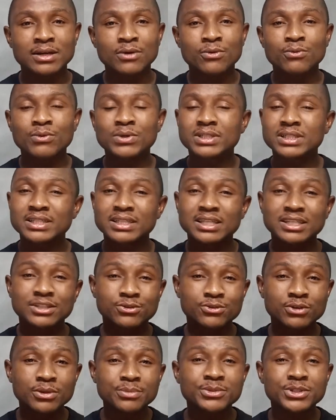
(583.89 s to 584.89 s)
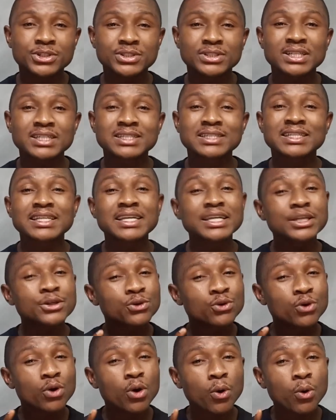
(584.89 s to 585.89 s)
which the scripture says, "Let
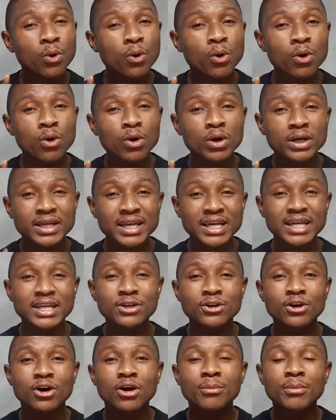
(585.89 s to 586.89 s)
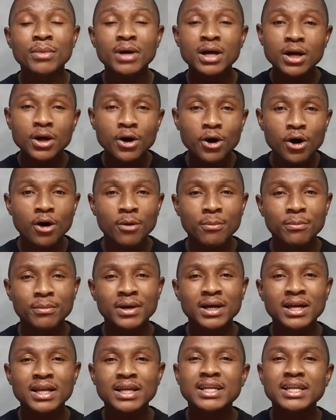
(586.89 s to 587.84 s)
your kingdom come.